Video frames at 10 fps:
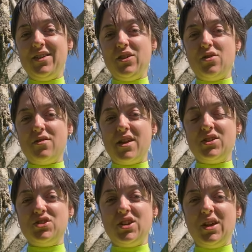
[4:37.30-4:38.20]
your
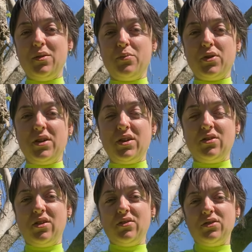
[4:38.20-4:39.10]
energy, bringing
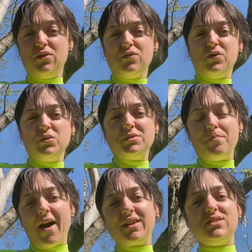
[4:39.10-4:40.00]
your force
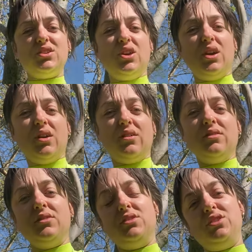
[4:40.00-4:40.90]
back to you?
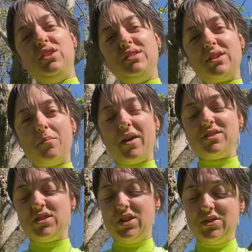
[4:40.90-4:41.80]
Do you need to come back
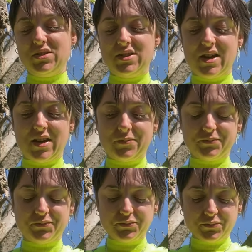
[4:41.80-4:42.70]
to you today?
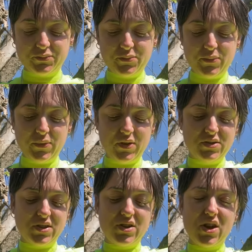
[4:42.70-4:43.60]

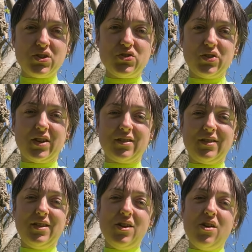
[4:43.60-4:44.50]
So nurturing
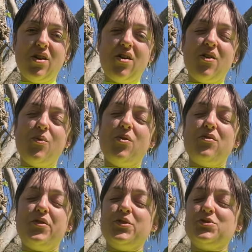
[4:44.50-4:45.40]
what
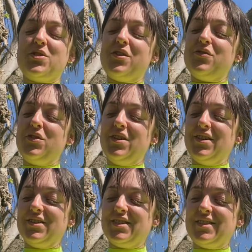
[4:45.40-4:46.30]
feels right for
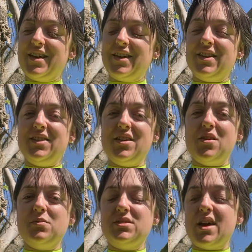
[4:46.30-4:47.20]
you. So taking the
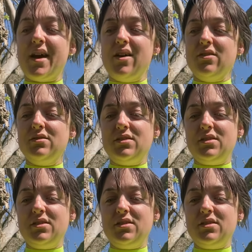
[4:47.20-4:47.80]
arms out,